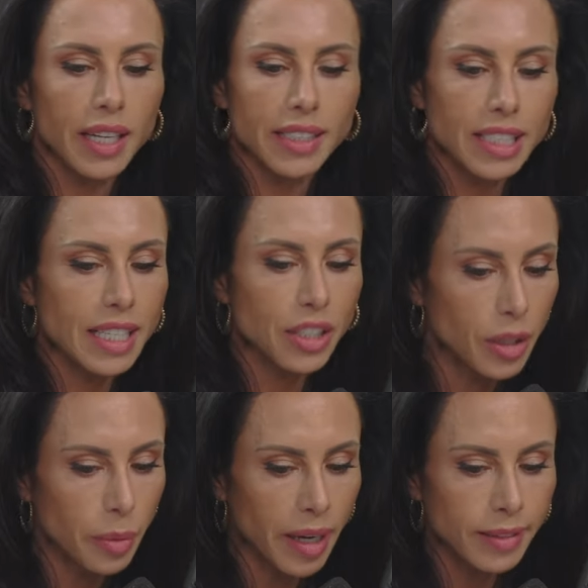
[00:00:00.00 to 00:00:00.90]
And I just said, you
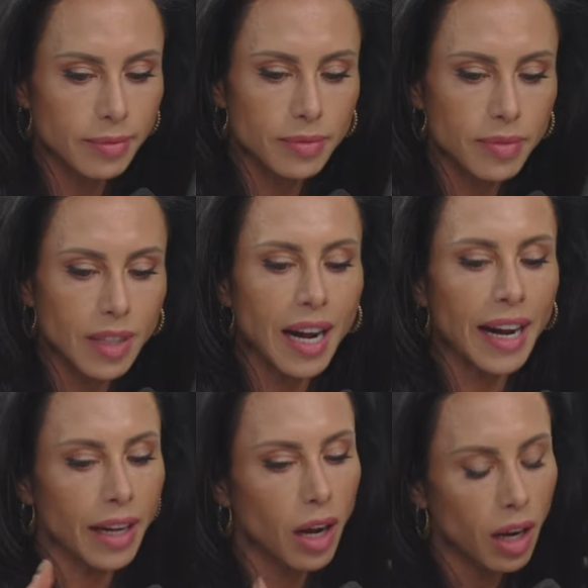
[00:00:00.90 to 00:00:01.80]
know what?
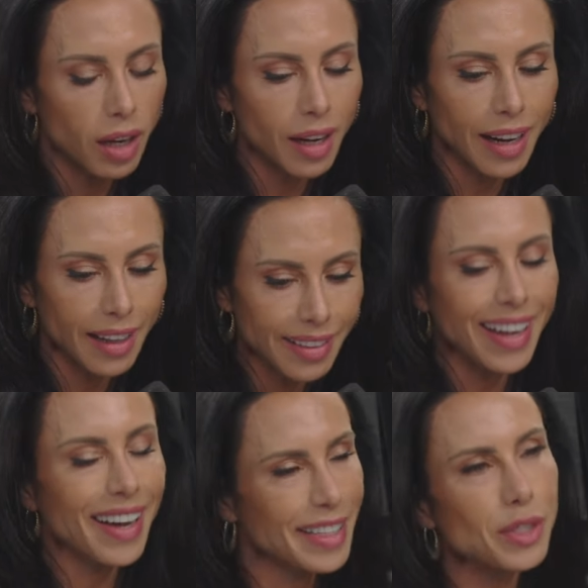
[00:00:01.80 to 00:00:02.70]
I,
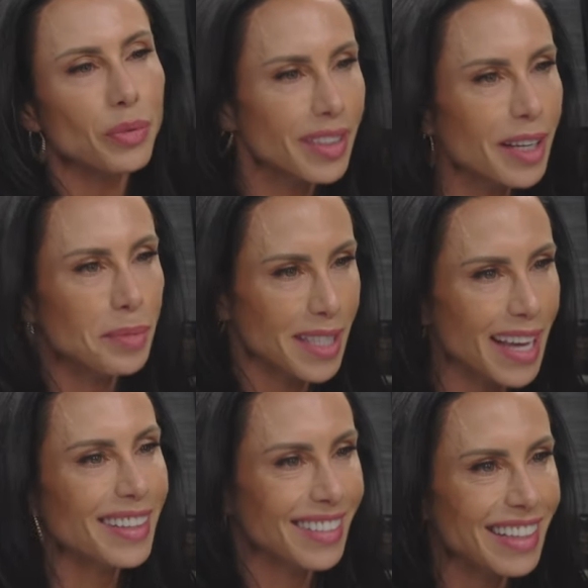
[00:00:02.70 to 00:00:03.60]
yeah, that's really
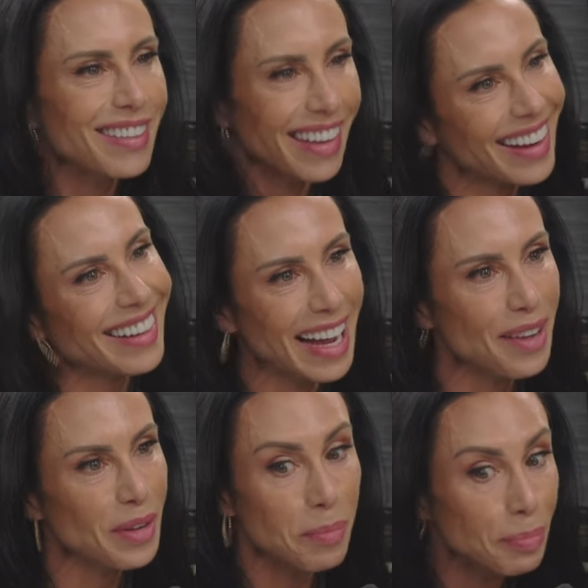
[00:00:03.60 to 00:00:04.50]
upsetting that you can't
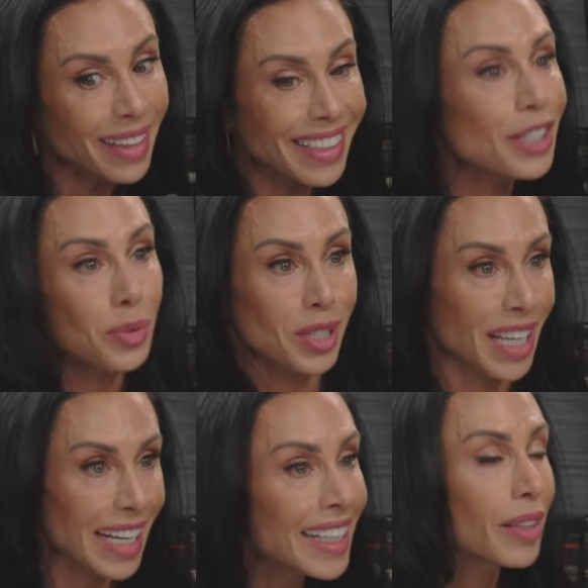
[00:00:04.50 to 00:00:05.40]
have it. But here's when you
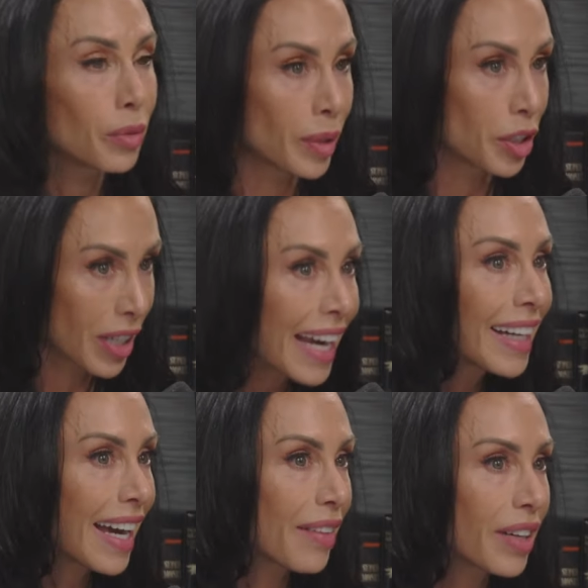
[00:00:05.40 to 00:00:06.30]
can't when you
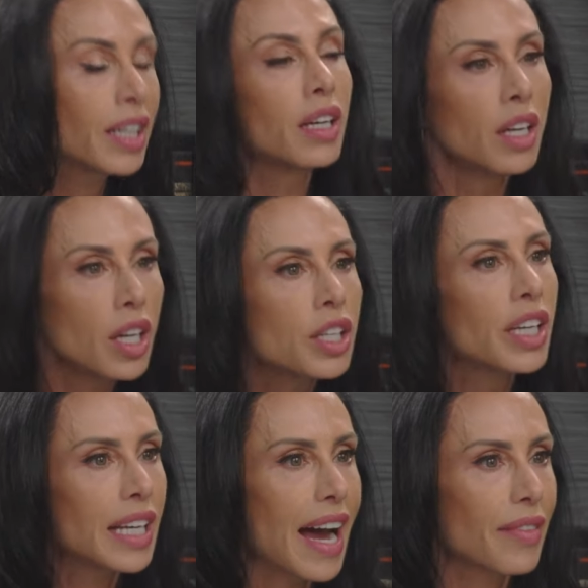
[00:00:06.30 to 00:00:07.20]
can have it,
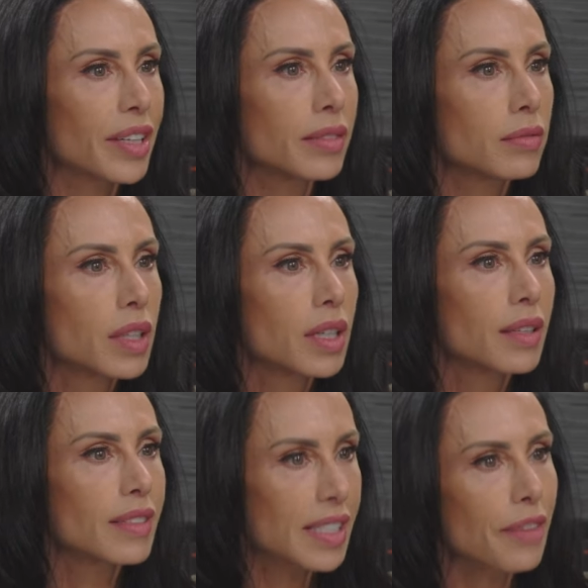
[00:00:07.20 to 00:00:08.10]
you can have it
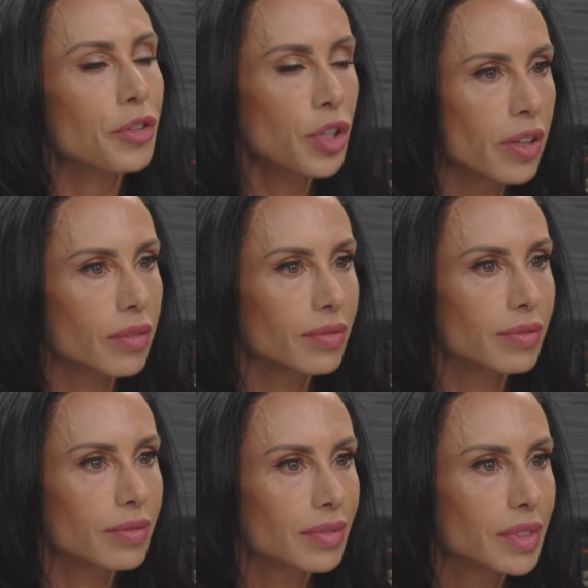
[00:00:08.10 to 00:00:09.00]
this afternoon.
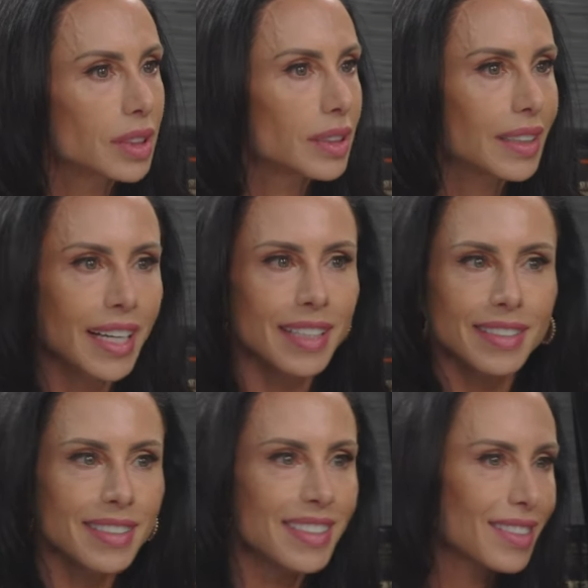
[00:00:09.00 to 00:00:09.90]
Yeah.
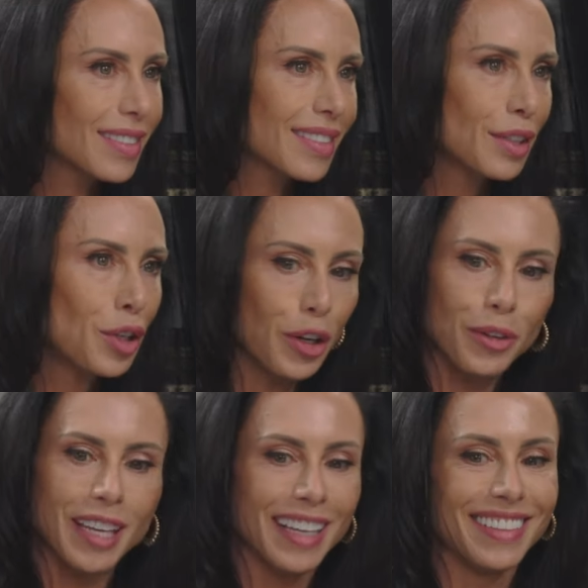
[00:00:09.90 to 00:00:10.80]
And, you
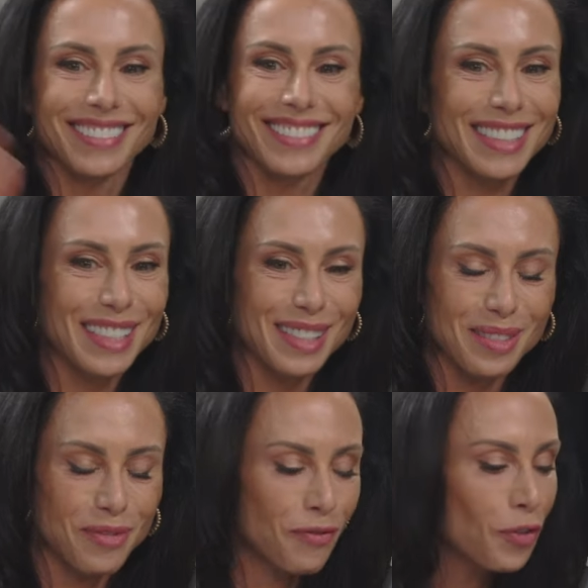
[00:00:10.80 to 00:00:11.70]
know, they just
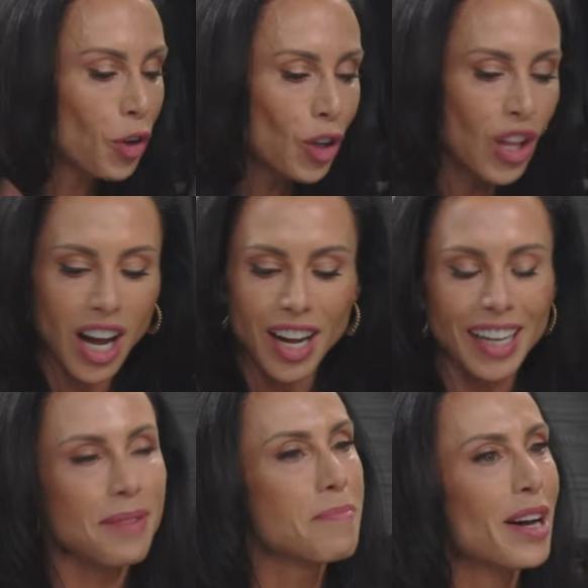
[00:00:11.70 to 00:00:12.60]
full
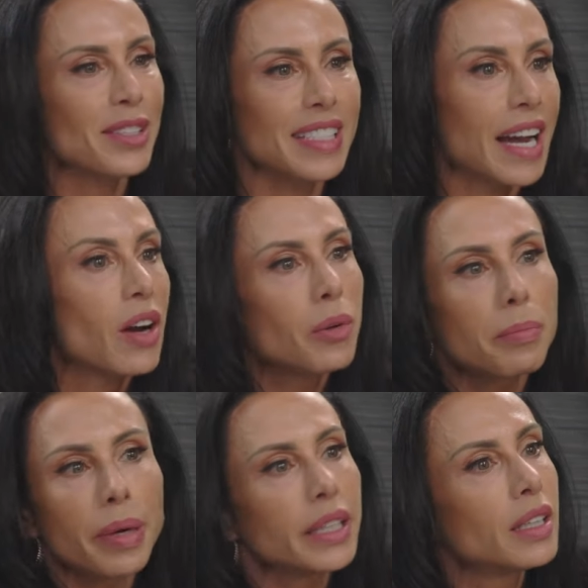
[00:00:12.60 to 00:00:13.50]
on
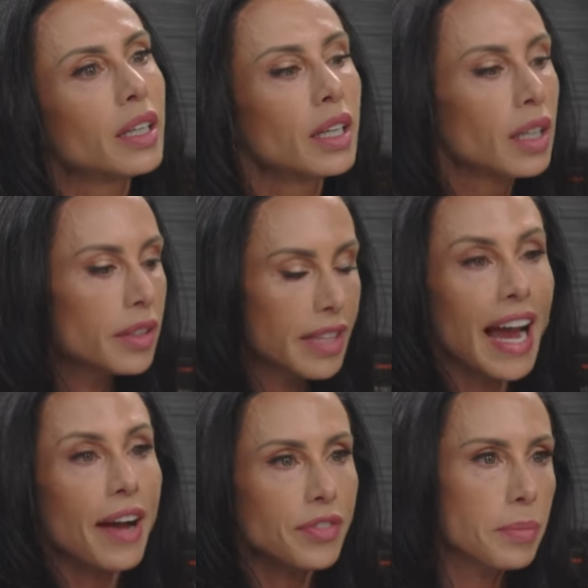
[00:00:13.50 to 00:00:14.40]
meltdown, but they
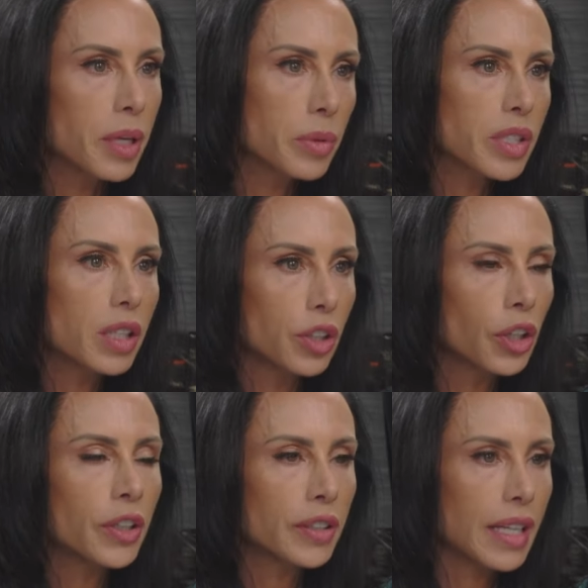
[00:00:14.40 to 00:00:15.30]
have to be able to
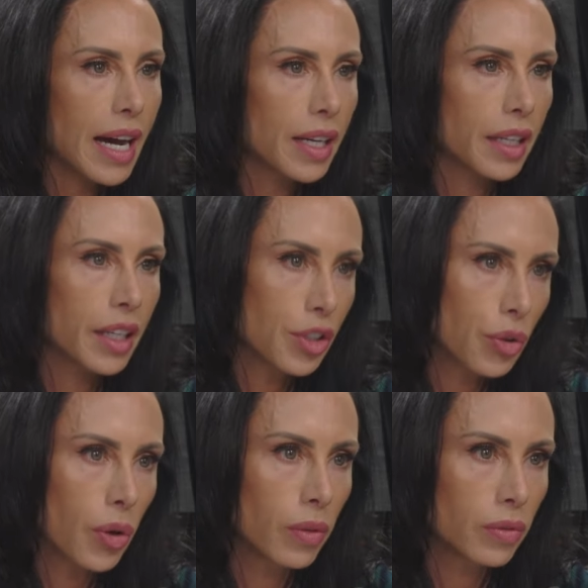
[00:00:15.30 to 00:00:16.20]
learn how to
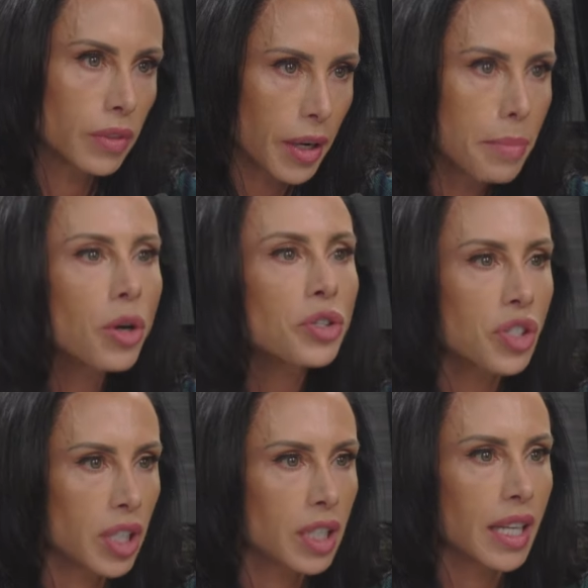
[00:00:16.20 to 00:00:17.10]
control their
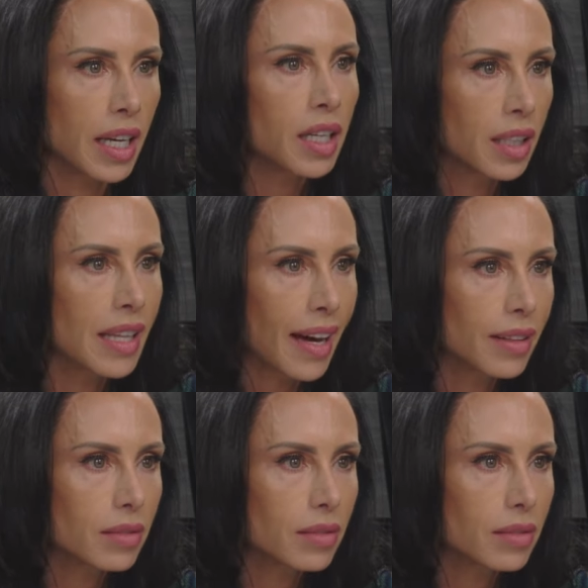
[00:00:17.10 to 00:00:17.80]
emotion in in that.